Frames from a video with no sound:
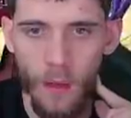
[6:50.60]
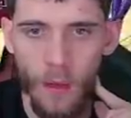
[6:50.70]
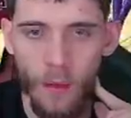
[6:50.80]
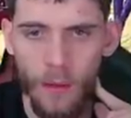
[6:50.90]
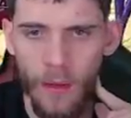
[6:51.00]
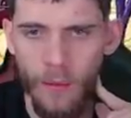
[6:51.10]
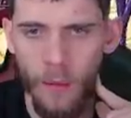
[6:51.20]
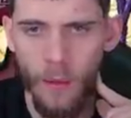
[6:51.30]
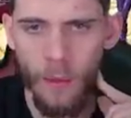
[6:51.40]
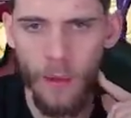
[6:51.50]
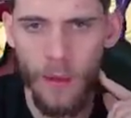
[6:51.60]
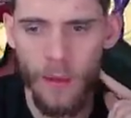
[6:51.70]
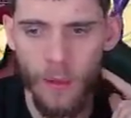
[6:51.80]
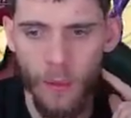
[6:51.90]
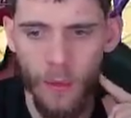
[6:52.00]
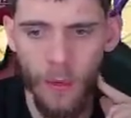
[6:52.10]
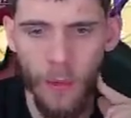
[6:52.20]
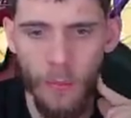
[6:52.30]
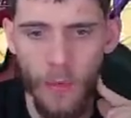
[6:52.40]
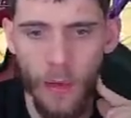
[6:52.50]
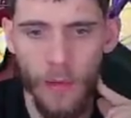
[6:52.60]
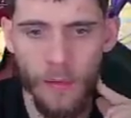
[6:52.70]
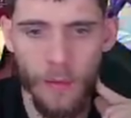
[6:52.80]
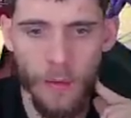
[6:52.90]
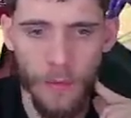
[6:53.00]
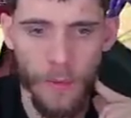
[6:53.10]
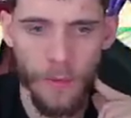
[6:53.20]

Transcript: know if we have a good way to deal with our Mons here.